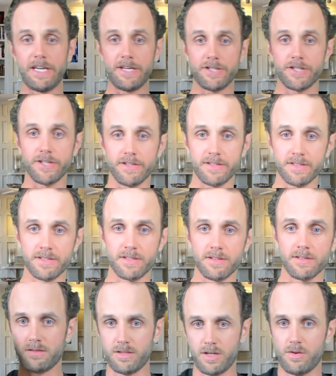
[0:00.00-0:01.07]
t-shirts,
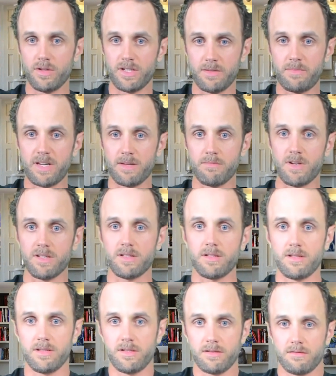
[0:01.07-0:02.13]
showing his big
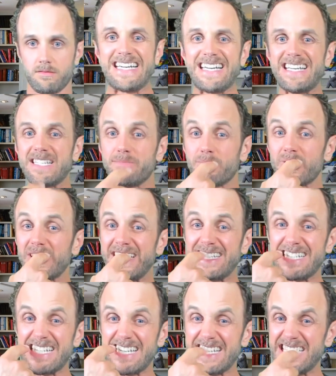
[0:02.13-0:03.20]
muscles, his
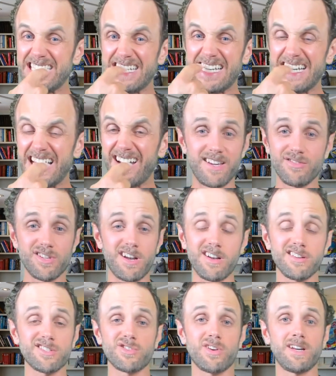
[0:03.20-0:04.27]
braces. He was
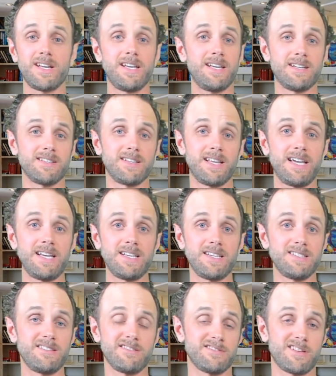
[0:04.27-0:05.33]
always trying to hit on the
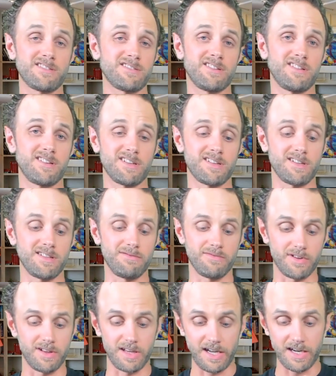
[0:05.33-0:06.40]
ladies. He was always trying to look
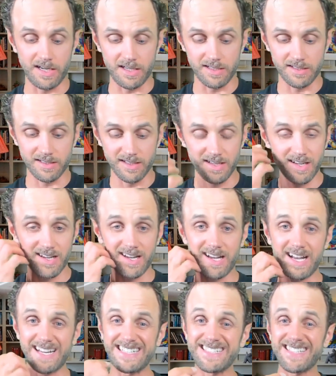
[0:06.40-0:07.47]
good for the ladies.
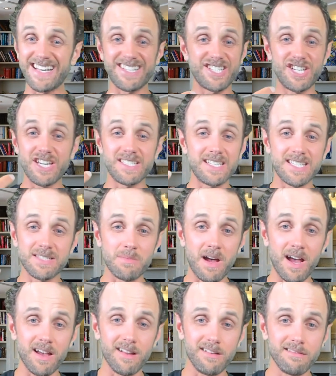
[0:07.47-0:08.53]
Just that cheesy
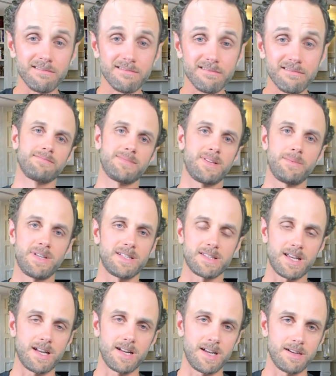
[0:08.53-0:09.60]
smile. I mean,
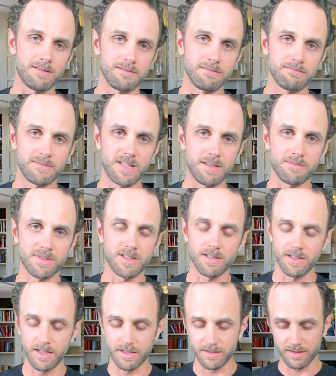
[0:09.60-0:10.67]
that's kind of how Tim
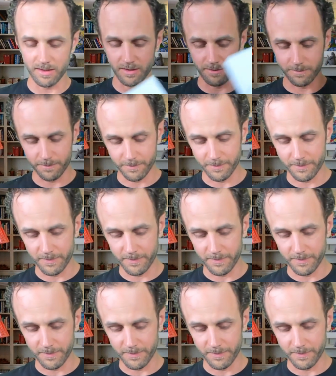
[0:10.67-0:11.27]
still is, so.